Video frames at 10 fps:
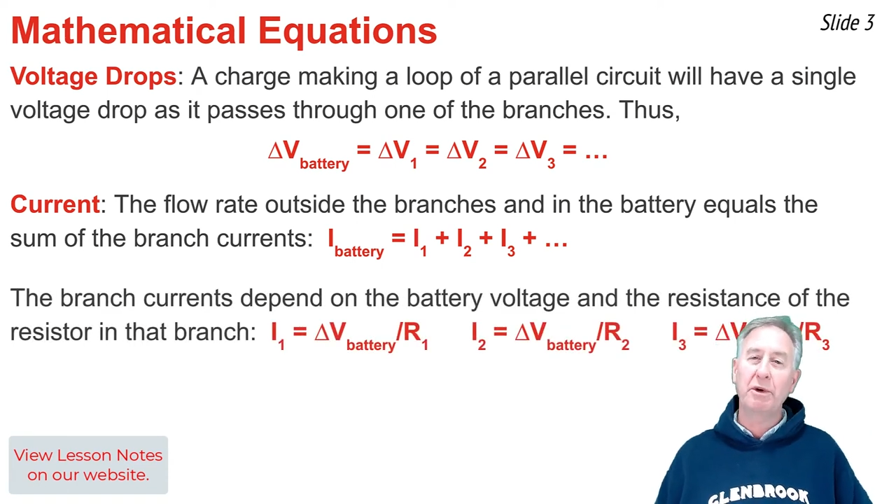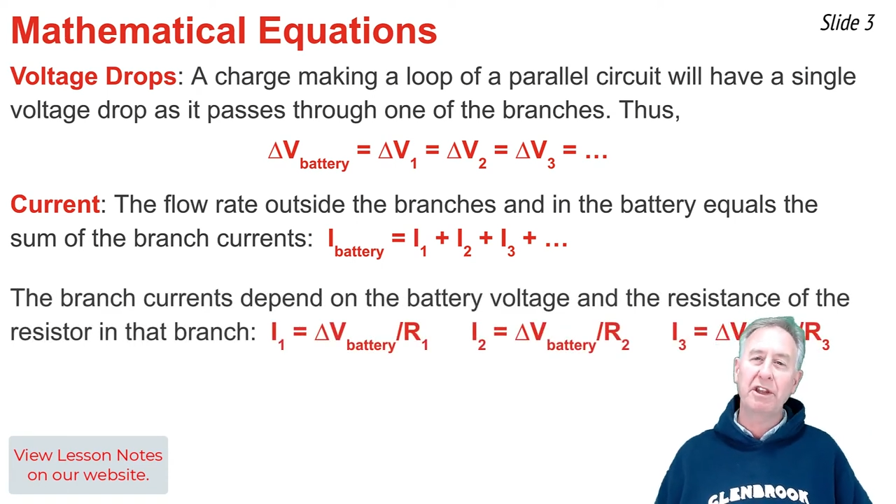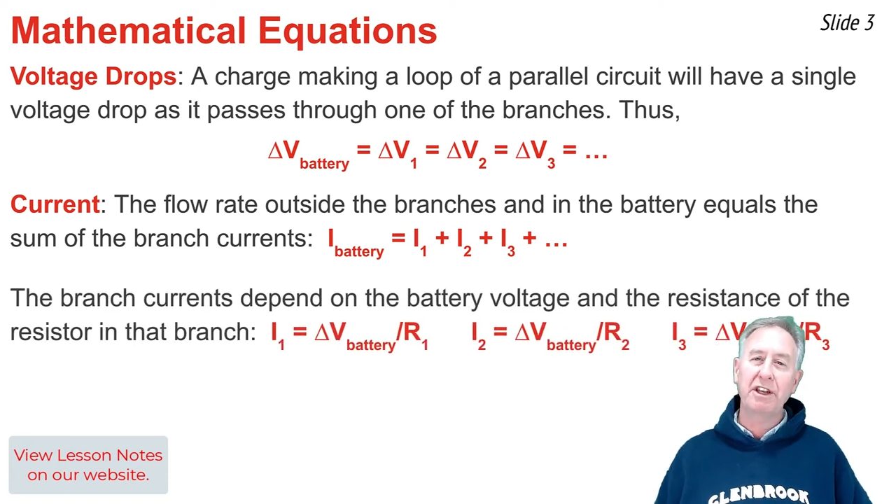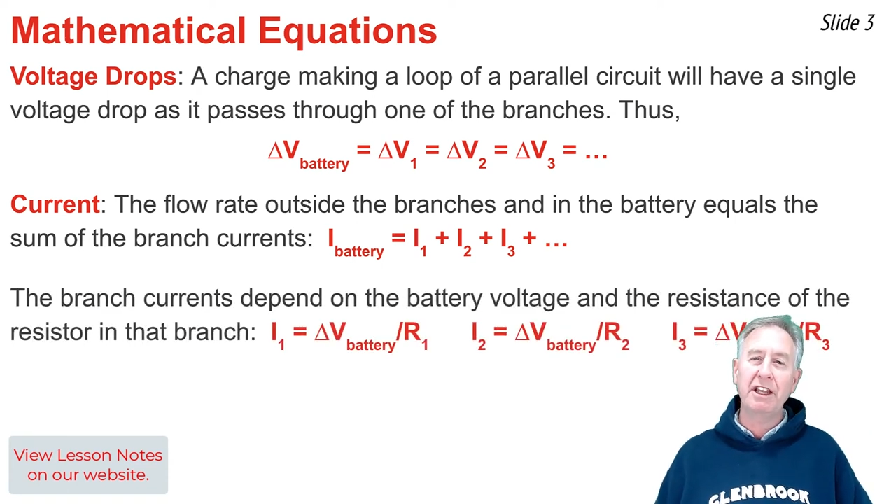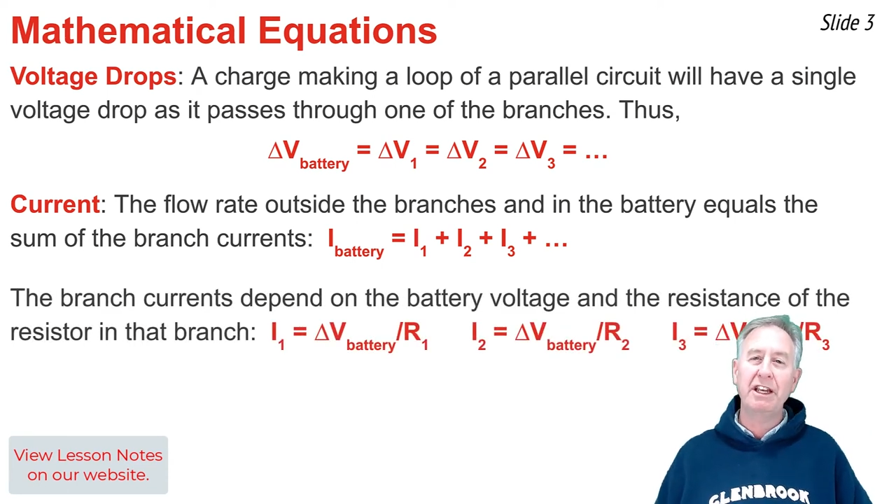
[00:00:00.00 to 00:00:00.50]

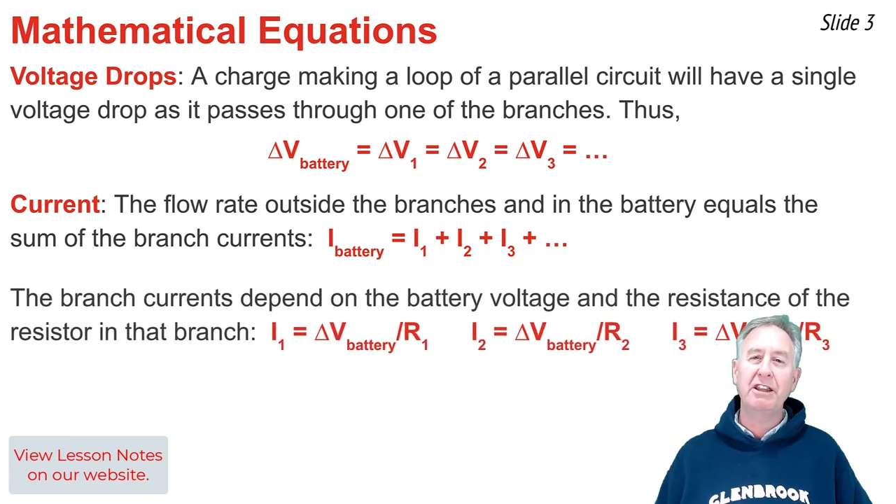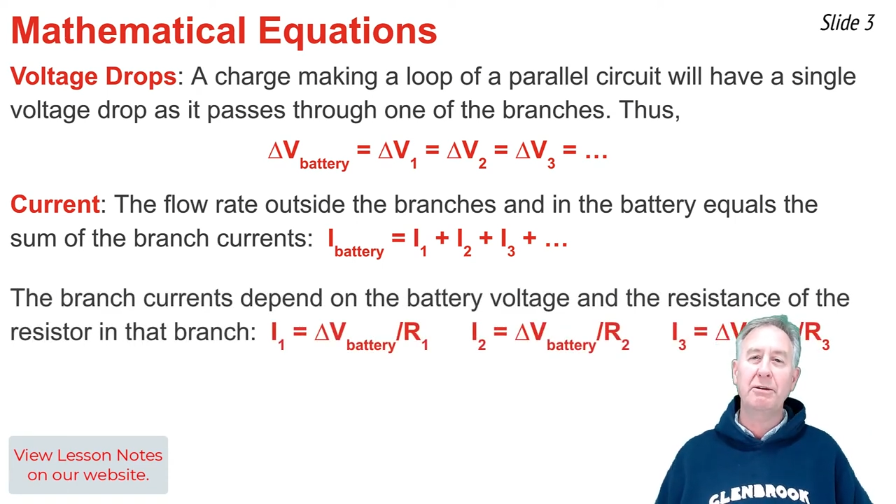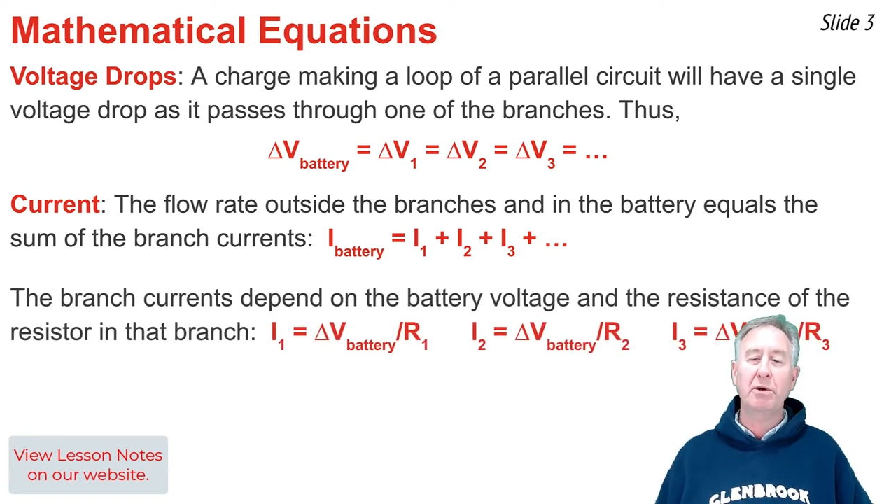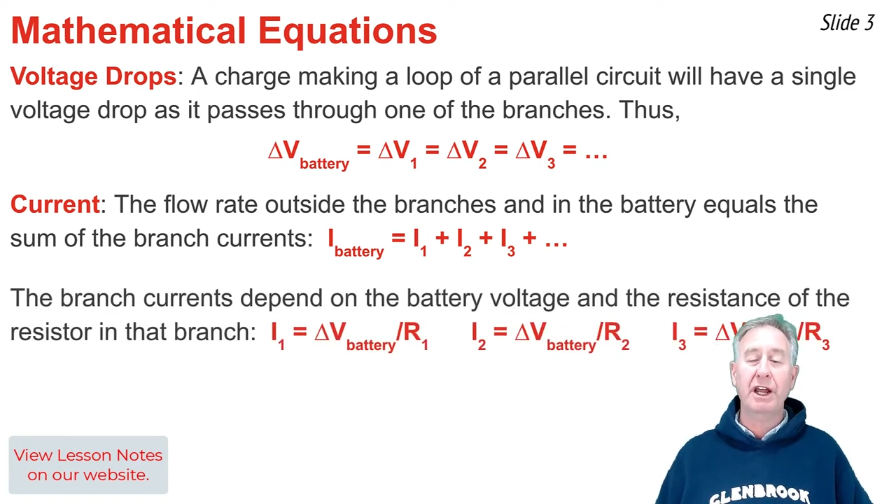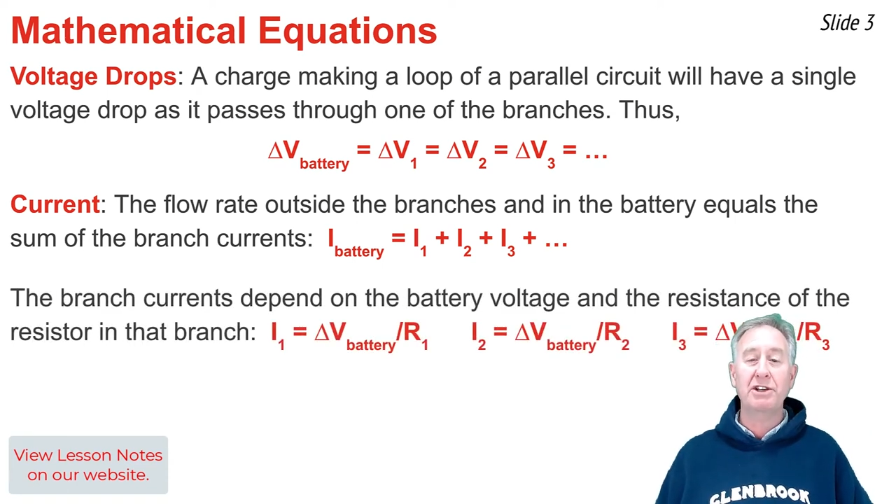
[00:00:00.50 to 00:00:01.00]
within any of
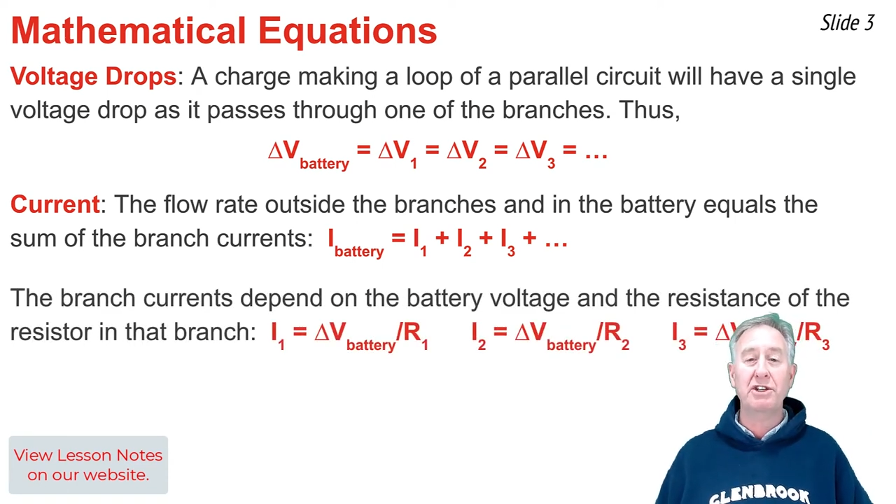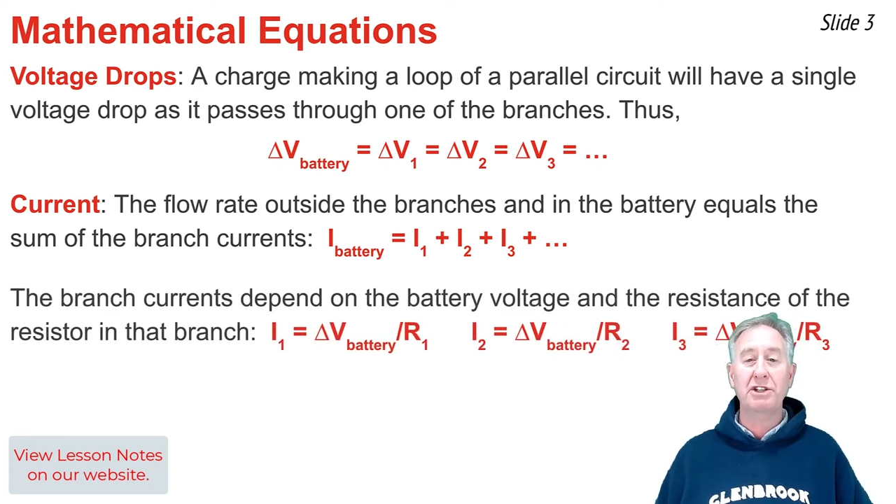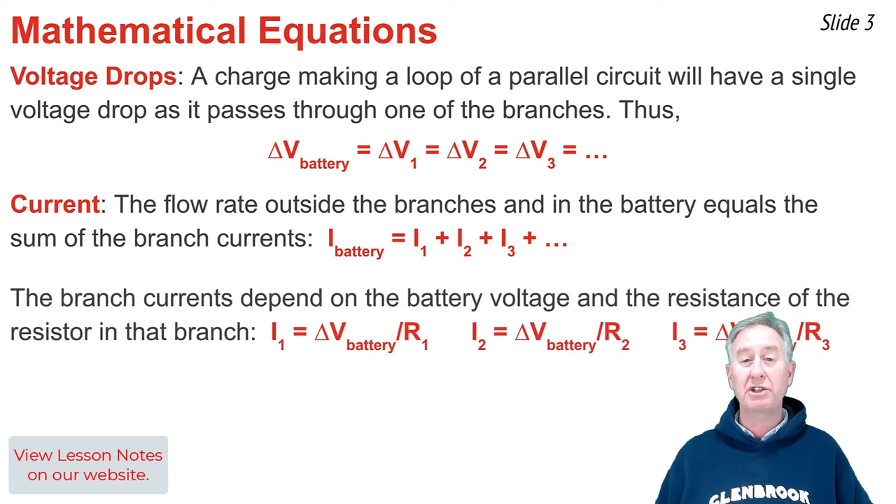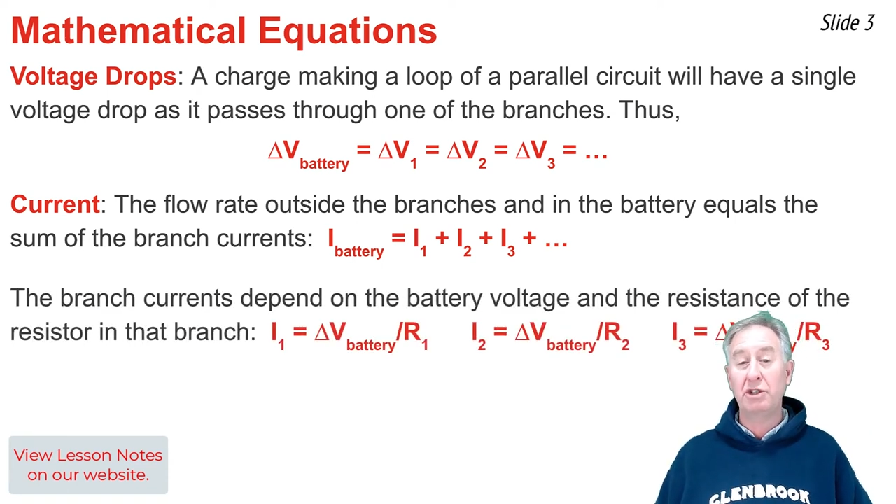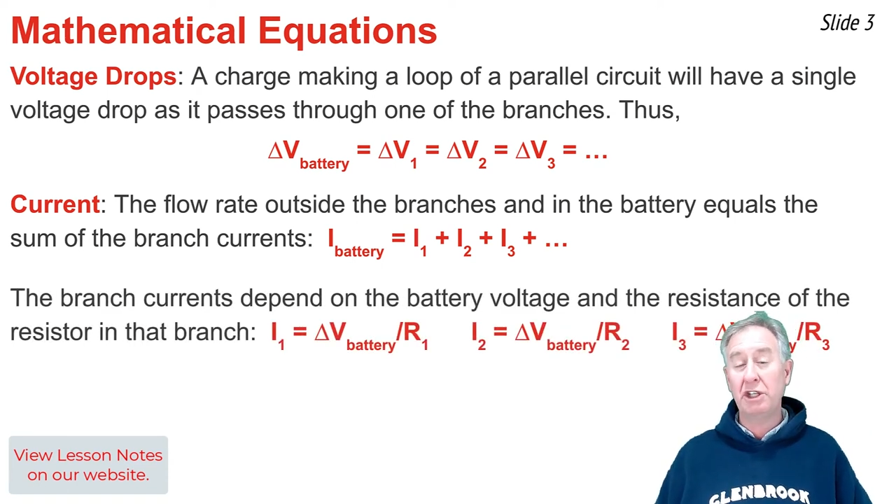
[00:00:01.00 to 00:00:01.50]
the branches,